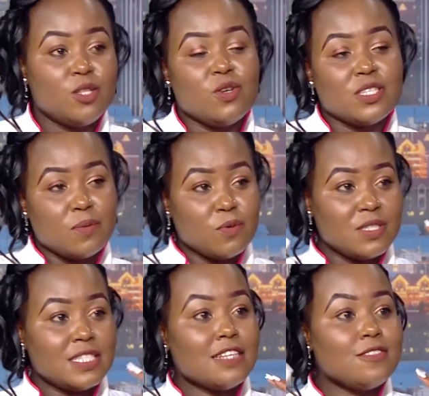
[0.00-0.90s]
So you're
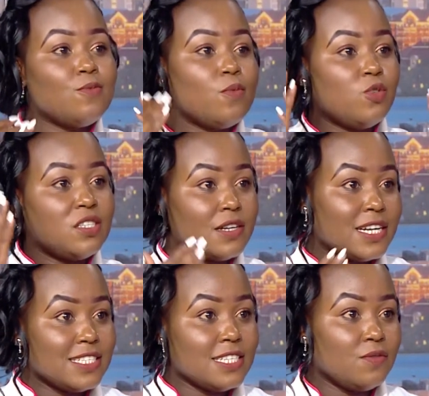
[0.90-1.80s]
supposed just to
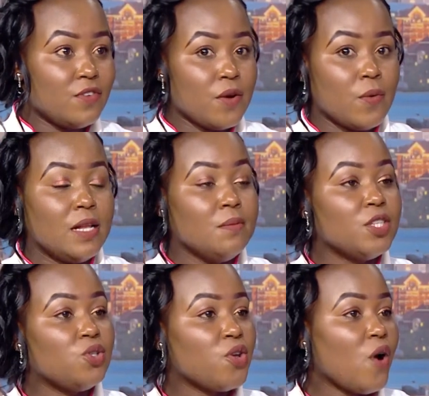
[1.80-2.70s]
moisturize it very well. Make
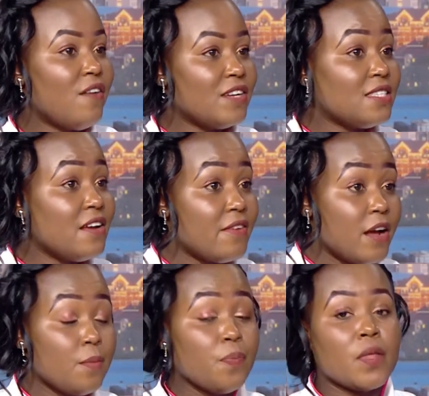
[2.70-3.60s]
sure you have a
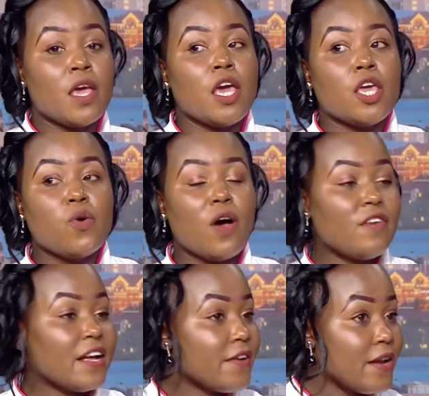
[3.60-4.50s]
serum, you have
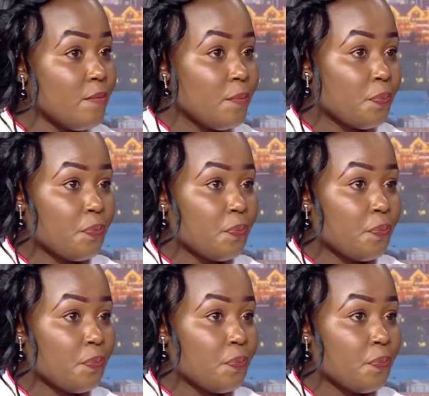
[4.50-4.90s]
a cream,